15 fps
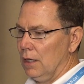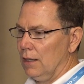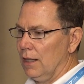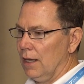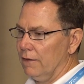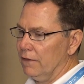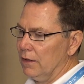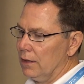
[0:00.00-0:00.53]

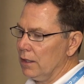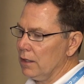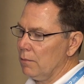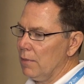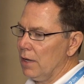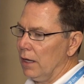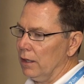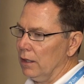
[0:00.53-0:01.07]
that, if you think
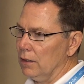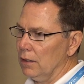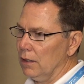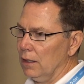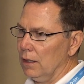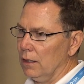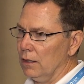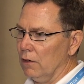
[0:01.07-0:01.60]
about it,
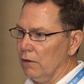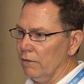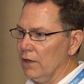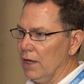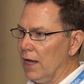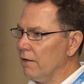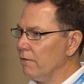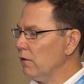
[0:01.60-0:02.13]
you know, if
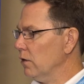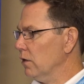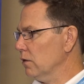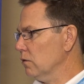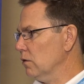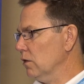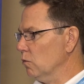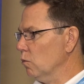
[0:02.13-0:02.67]
you have all
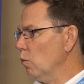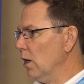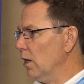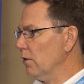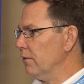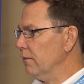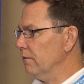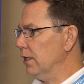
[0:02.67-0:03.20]
this
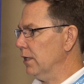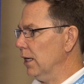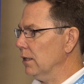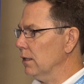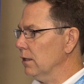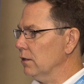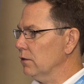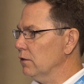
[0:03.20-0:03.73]
wealth
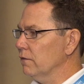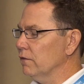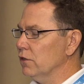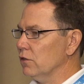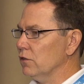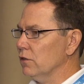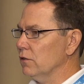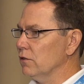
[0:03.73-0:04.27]
data that you've
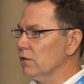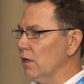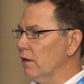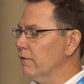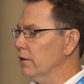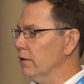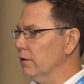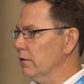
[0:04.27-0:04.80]
just
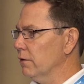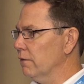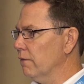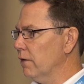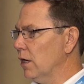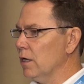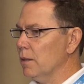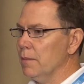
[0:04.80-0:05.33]
discovered in your
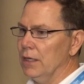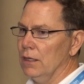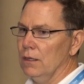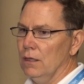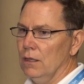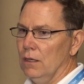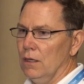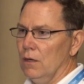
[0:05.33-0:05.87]
environment,
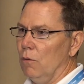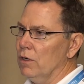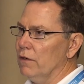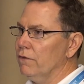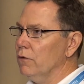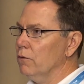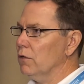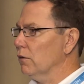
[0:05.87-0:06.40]
what
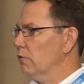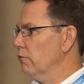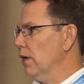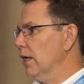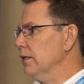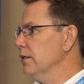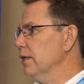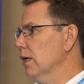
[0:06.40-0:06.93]
if you could
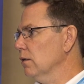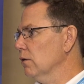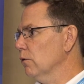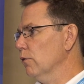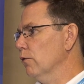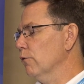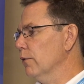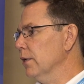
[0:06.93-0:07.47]
red, yellow,
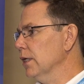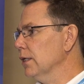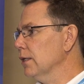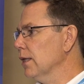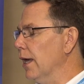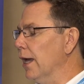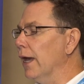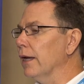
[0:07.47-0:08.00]
green
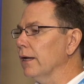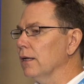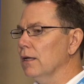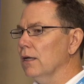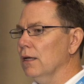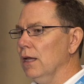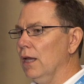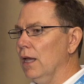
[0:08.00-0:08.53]
that
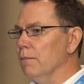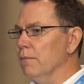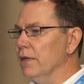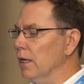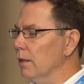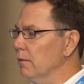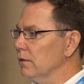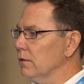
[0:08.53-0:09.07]
and
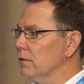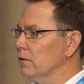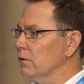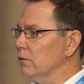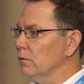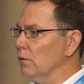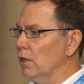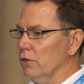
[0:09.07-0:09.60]
be able
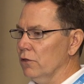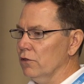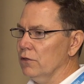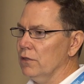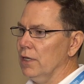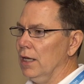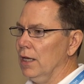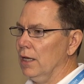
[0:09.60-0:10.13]
to
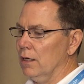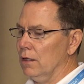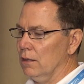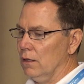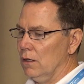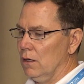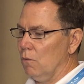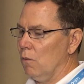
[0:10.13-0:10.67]
understand
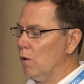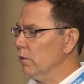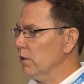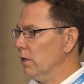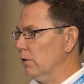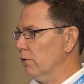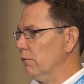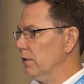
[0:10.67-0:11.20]
what were
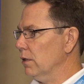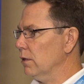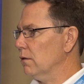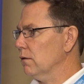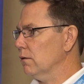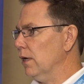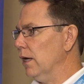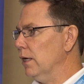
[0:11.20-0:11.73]
the
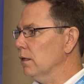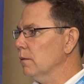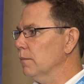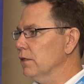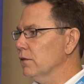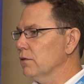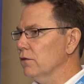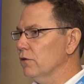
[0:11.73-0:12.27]
critical
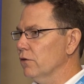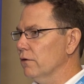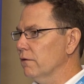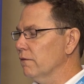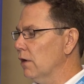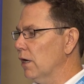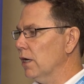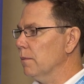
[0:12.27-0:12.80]
elements in your
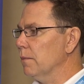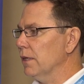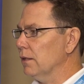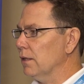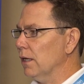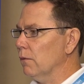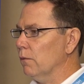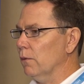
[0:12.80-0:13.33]

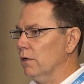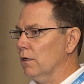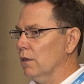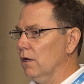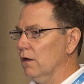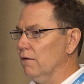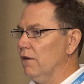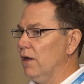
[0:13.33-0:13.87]
environment that were
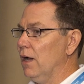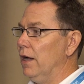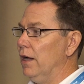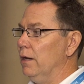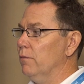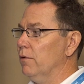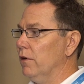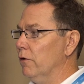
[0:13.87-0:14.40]
of
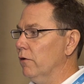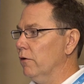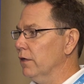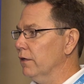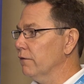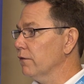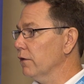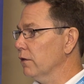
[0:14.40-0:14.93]
high
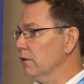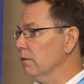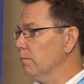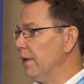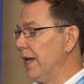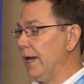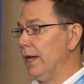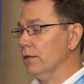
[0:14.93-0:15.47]
priority for you to
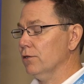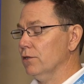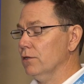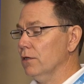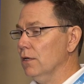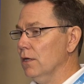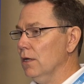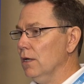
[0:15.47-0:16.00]
patch?